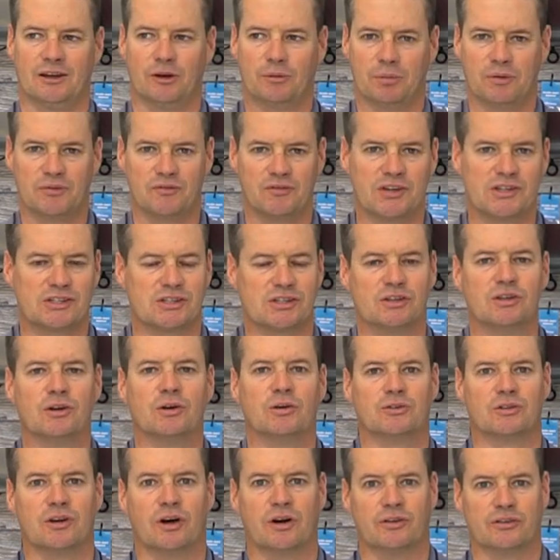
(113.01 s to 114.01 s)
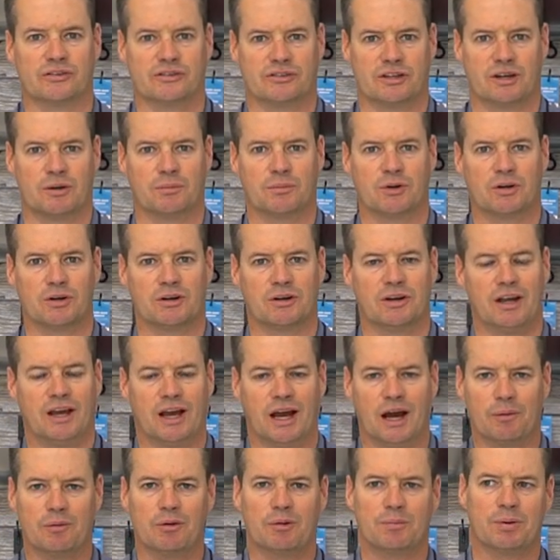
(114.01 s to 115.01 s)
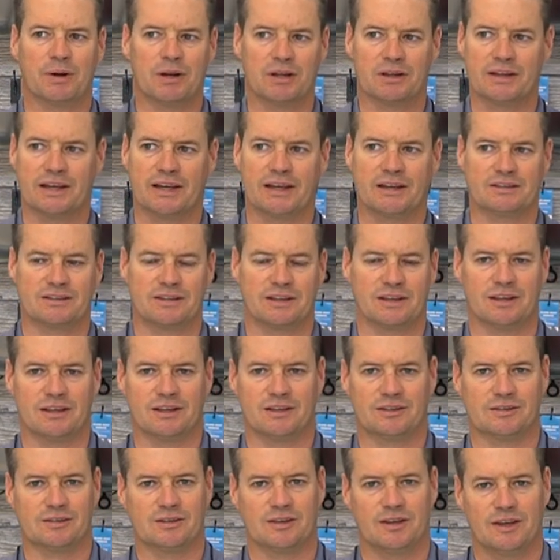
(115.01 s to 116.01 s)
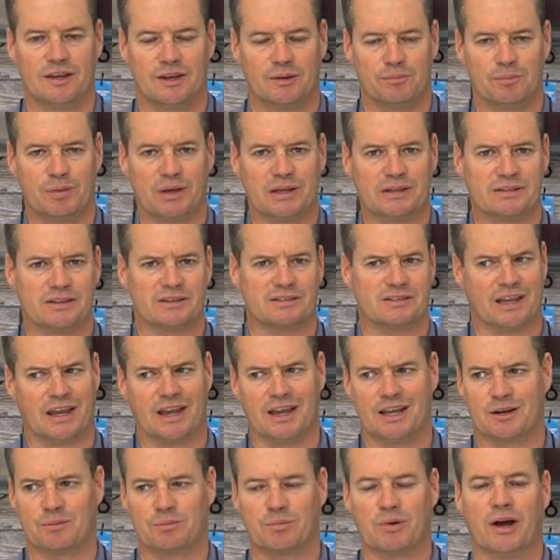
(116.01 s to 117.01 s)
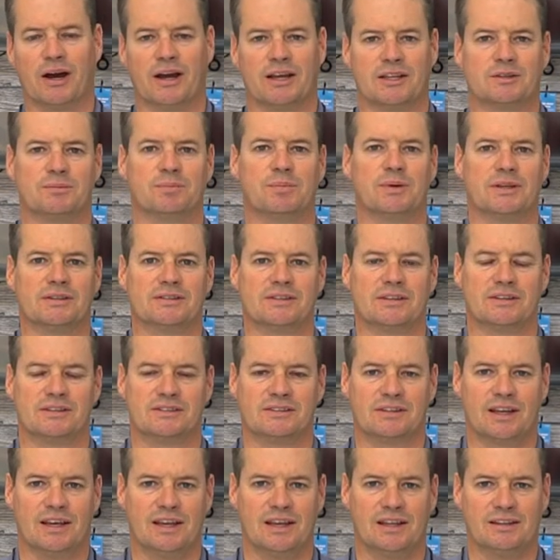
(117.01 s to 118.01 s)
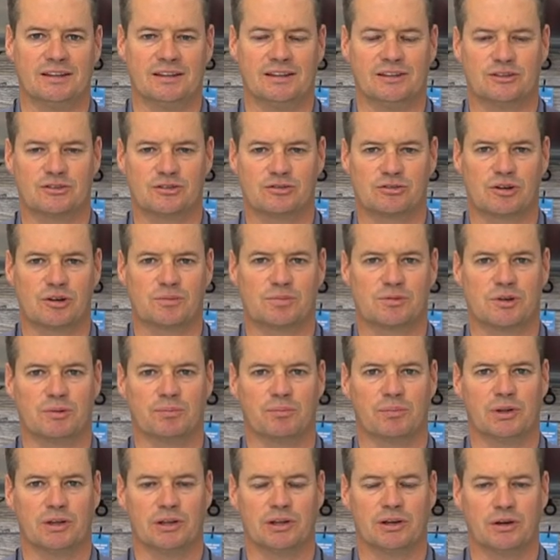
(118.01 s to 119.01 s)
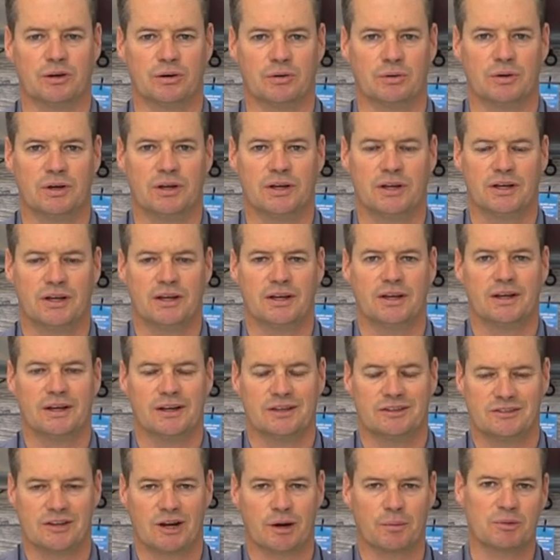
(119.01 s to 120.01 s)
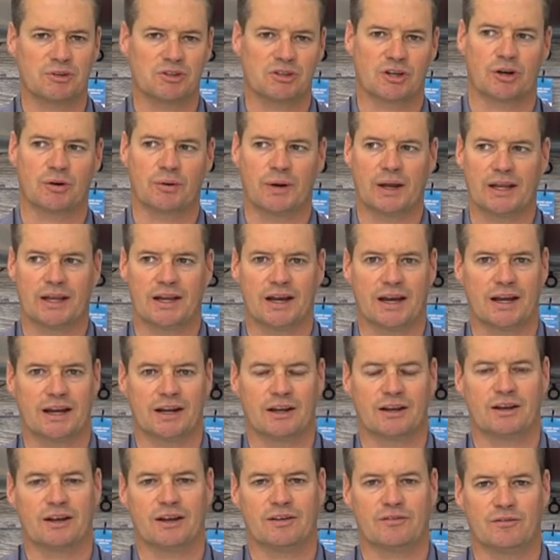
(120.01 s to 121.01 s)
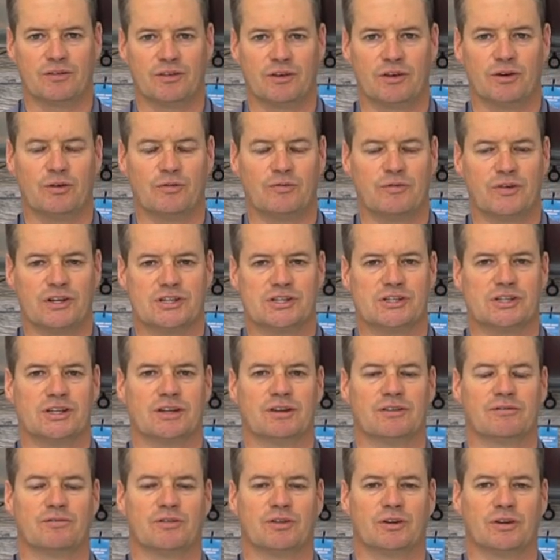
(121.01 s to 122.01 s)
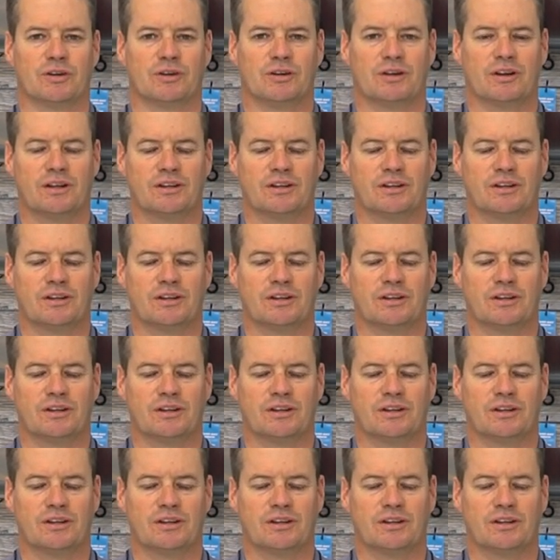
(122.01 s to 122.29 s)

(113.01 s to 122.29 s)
he'll be fishing those all summer. I'm going to put a link to his business and to Brian's business in the description below. Jeremy's a great guy to go fishing for